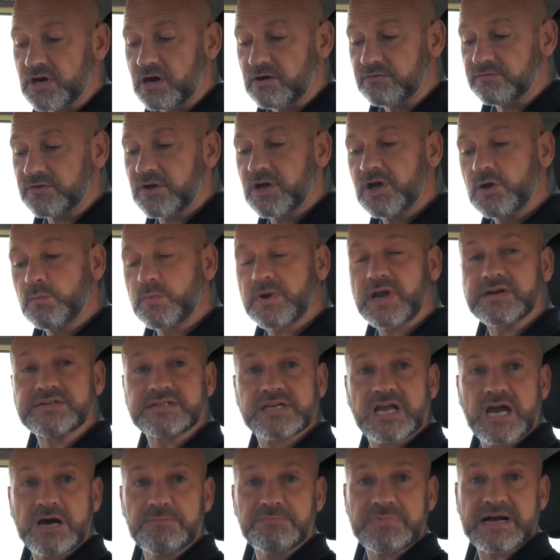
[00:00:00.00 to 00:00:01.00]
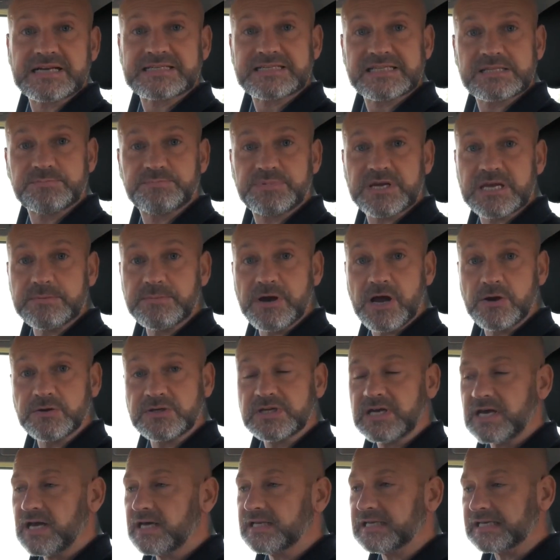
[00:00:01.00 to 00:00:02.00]
off. We're going to come back to the B
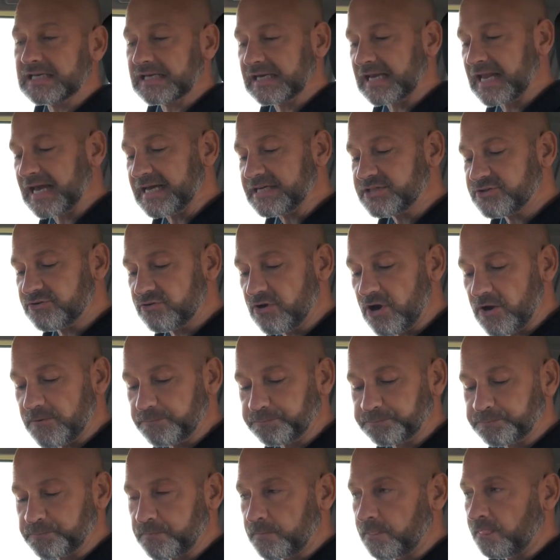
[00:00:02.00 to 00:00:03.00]
mode a little later on.